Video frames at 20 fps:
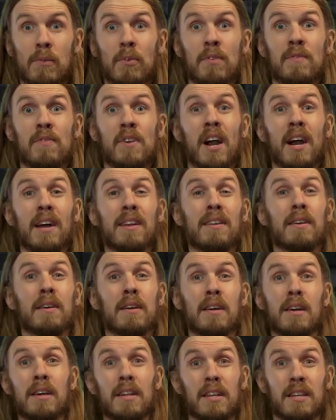We've got
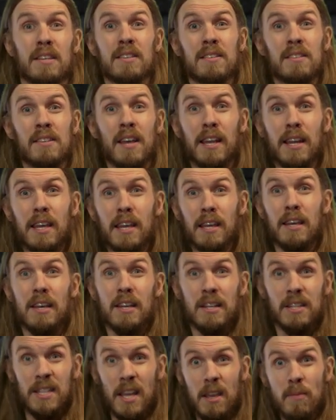an exciting
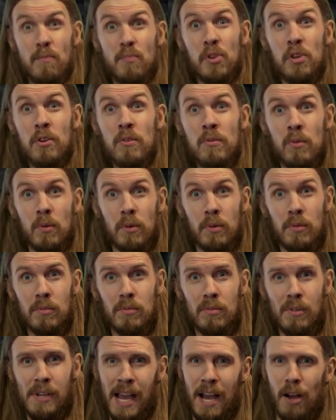debut
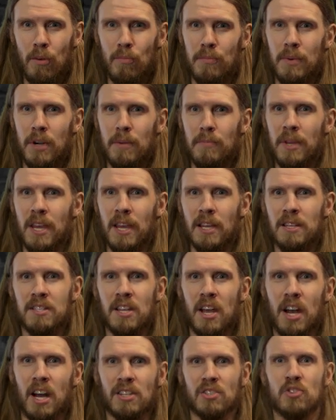album up
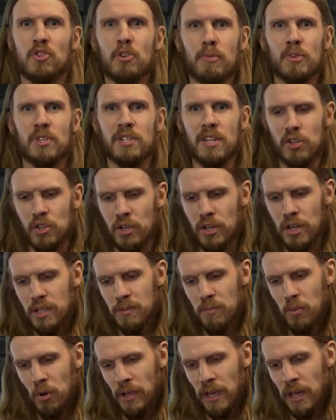next. Uh, Superstition is
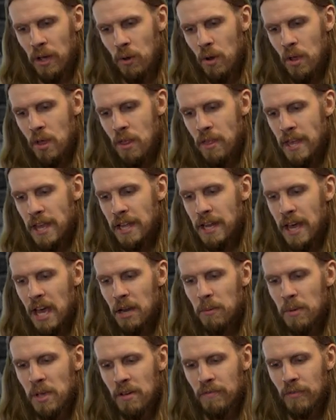putting out The
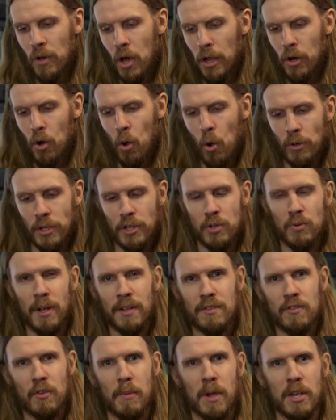Anatomy of Unholy
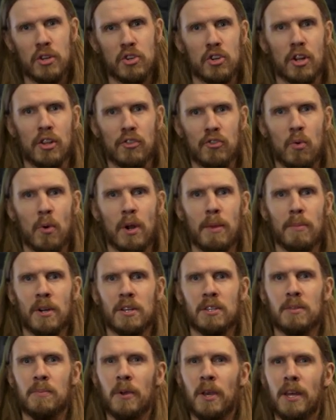Transformation on 20
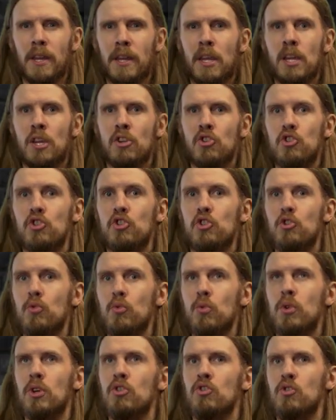Buck Spin,
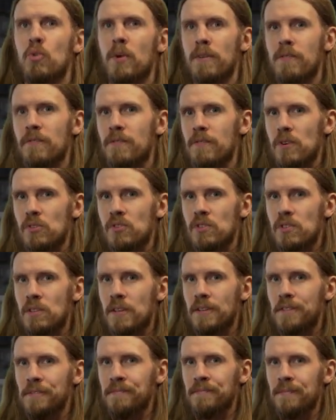June
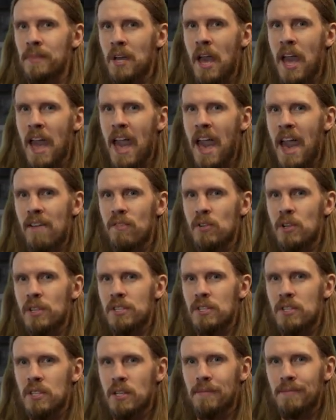21st. Have a
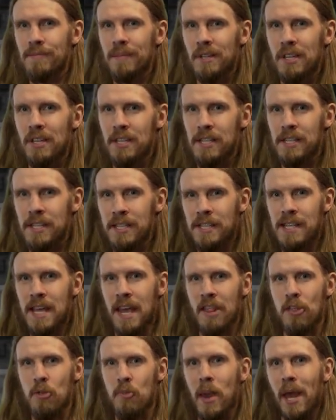listen.
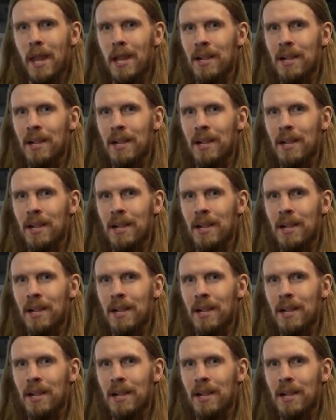Death